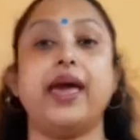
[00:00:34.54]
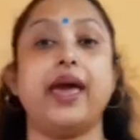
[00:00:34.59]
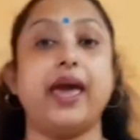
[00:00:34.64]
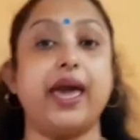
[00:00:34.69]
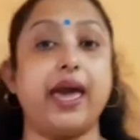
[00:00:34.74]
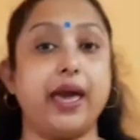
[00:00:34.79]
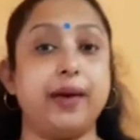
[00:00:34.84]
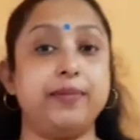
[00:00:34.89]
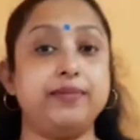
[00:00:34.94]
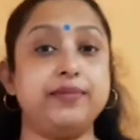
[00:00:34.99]

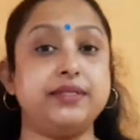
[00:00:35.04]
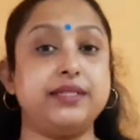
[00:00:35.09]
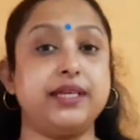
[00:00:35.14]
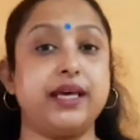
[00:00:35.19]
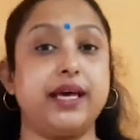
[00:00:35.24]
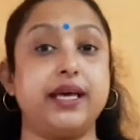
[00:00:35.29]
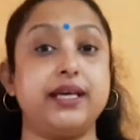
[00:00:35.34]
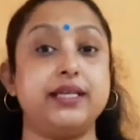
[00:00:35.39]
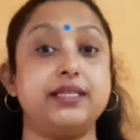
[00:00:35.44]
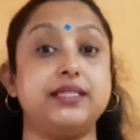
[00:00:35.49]
M
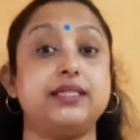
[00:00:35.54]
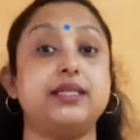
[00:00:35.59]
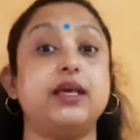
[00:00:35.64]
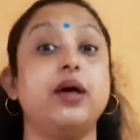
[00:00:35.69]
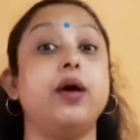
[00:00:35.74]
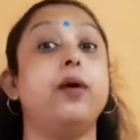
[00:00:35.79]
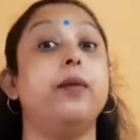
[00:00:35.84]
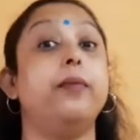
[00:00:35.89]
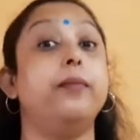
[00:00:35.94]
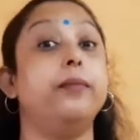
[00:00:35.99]
says
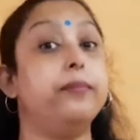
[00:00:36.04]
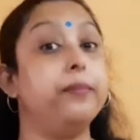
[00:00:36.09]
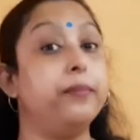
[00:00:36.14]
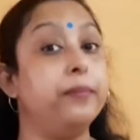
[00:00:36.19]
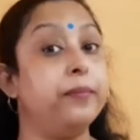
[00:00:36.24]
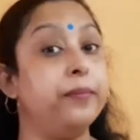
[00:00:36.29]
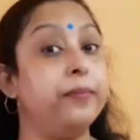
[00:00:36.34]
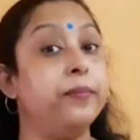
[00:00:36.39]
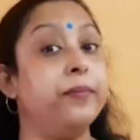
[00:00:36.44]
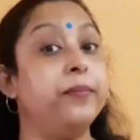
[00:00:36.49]

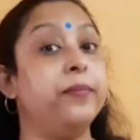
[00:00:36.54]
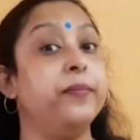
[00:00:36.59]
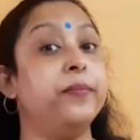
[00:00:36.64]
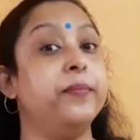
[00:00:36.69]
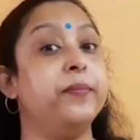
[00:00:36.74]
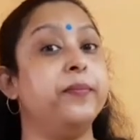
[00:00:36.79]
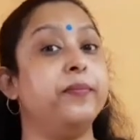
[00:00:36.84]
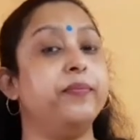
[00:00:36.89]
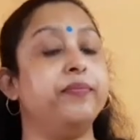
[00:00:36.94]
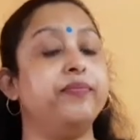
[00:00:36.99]

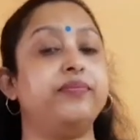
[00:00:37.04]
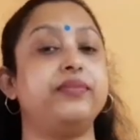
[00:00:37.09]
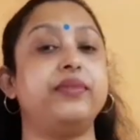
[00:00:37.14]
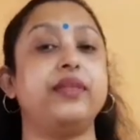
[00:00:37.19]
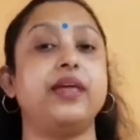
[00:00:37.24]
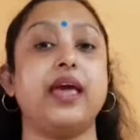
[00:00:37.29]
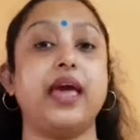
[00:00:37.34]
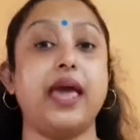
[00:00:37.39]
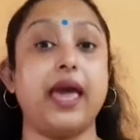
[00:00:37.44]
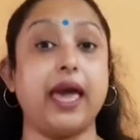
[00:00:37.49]

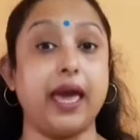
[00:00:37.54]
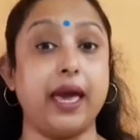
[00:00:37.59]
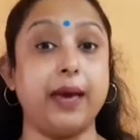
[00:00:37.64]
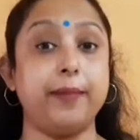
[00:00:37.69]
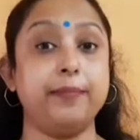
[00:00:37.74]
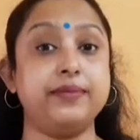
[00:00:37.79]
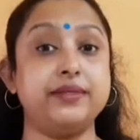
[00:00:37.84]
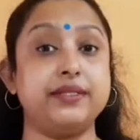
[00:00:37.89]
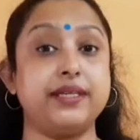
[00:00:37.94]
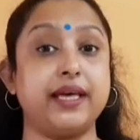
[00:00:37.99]

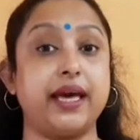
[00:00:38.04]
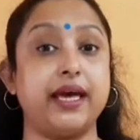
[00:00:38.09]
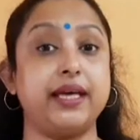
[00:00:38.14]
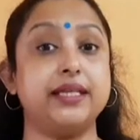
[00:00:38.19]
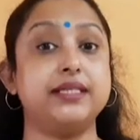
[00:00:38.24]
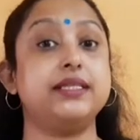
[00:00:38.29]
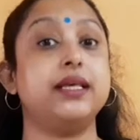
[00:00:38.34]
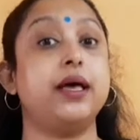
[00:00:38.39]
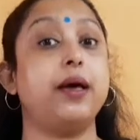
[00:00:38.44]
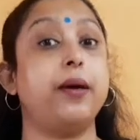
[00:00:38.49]
M
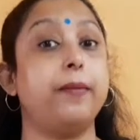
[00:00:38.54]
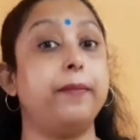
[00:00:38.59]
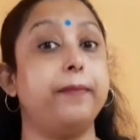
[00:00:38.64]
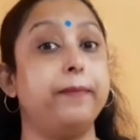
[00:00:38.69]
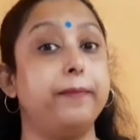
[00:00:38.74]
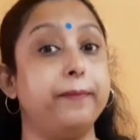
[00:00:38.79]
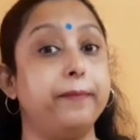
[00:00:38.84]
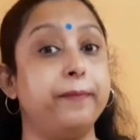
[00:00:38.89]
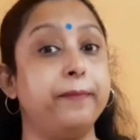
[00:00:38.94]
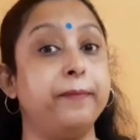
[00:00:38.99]
says
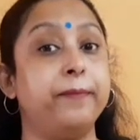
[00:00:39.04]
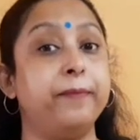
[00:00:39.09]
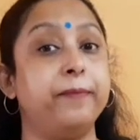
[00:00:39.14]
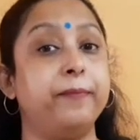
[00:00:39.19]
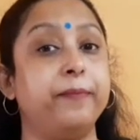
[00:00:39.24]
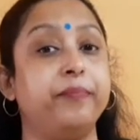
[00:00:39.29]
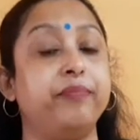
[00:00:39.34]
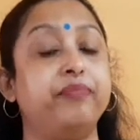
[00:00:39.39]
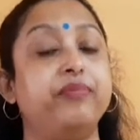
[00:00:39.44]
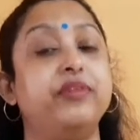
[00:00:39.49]

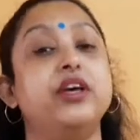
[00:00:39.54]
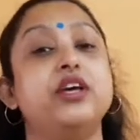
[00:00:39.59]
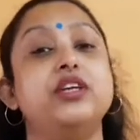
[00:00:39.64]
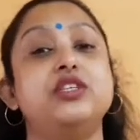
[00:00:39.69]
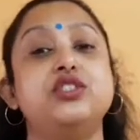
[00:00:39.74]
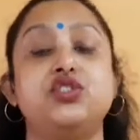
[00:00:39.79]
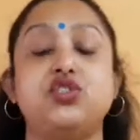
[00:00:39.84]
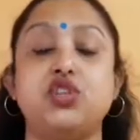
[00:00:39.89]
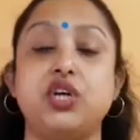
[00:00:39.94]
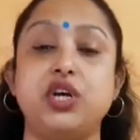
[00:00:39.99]

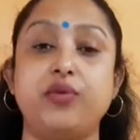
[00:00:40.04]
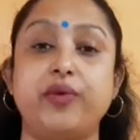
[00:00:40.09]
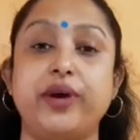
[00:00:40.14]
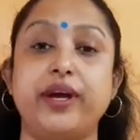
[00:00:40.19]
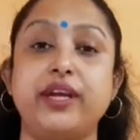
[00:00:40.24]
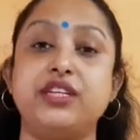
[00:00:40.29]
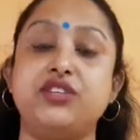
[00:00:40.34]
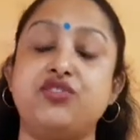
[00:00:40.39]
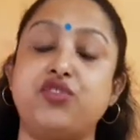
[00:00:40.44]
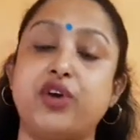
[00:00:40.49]

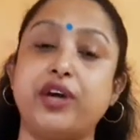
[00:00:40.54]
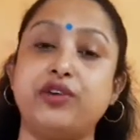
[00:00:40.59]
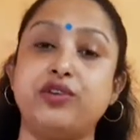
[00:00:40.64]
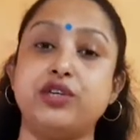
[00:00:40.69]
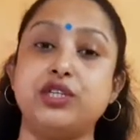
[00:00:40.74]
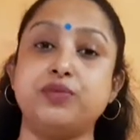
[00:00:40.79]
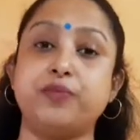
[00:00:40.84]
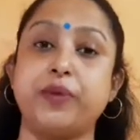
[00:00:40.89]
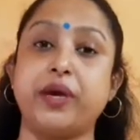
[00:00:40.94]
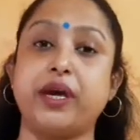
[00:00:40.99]
Children, try to
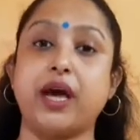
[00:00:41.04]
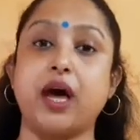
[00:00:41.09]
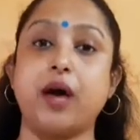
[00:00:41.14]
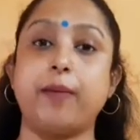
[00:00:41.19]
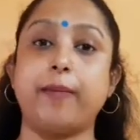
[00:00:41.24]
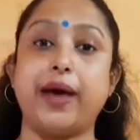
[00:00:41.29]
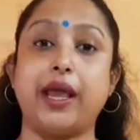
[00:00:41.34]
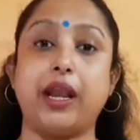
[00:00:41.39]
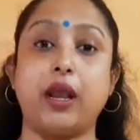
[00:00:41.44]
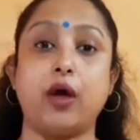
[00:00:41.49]
speak
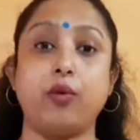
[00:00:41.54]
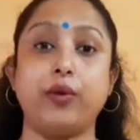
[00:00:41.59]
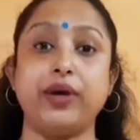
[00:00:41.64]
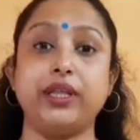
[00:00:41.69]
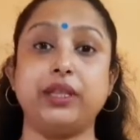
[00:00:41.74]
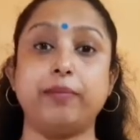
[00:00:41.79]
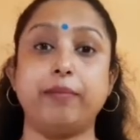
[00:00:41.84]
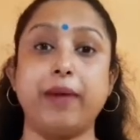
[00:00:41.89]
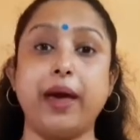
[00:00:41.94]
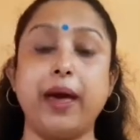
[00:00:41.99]
up along
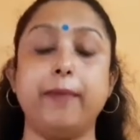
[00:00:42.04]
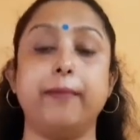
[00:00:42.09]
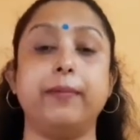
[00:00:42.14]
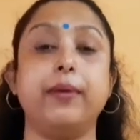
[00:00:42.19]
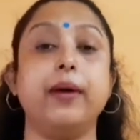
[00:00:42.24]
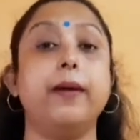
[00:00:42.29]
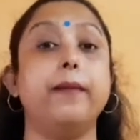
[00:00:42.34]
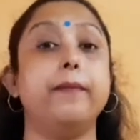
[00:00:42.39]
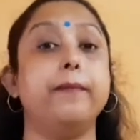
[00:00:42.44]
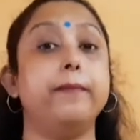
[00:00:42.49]
with ma'am.
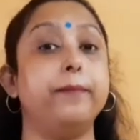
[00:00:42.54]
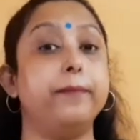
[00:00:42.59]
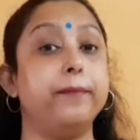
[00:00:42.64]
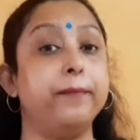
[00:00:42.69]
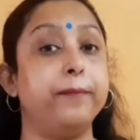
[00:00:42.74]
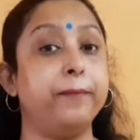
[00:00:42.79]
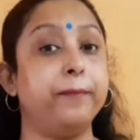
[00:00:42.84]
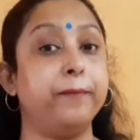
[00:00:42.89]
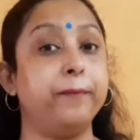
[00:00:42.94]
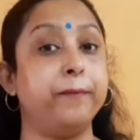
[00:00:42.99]

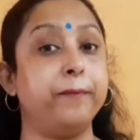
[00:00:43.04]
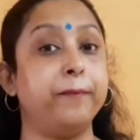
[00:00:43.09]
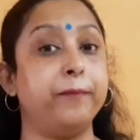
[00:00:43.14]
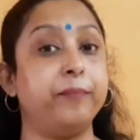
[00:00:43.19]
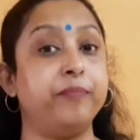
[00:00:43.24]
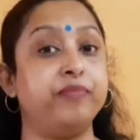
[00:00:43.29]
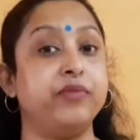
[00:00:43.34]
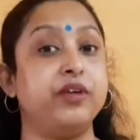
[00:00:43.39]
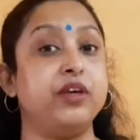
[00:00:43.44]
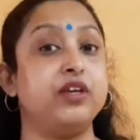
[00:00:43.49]

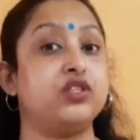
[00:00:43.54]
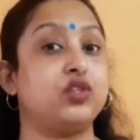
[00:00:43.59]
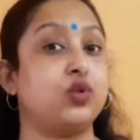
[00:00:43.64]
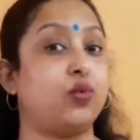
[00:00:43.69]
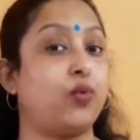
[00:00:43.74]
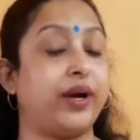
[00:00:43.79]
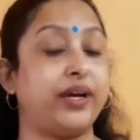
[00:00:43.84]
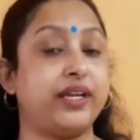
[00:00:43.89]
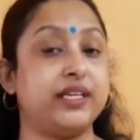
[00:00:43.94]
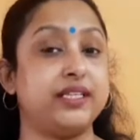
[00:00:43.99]
So
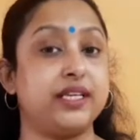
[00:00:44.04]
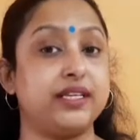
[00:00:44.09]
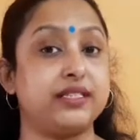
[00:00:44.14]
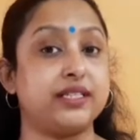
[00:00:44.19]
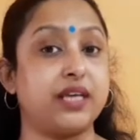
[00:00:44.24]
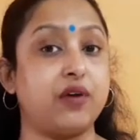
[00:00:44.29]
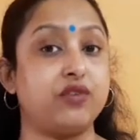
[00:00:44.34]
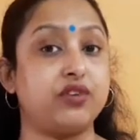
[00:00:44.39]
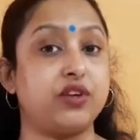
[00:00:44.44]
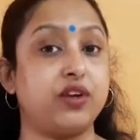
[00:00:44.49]
what is the
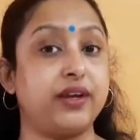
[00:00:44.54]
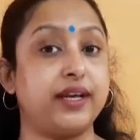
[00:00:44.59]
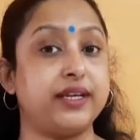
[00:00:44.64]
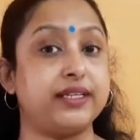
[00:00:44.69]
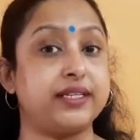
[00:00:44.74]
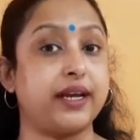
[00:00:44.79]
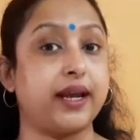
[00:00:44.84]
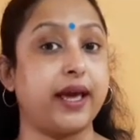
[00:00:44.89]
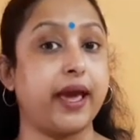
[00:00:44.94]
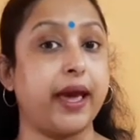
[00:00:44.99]
sound of
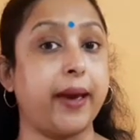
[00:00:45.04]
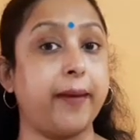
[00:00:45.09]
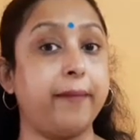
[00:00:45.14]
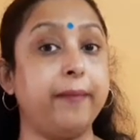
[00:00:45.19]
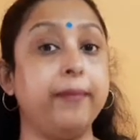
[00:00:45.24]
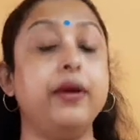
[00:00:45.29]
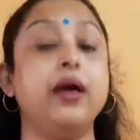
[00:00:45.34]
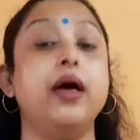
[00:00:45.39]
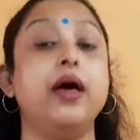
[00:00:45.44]
letter M?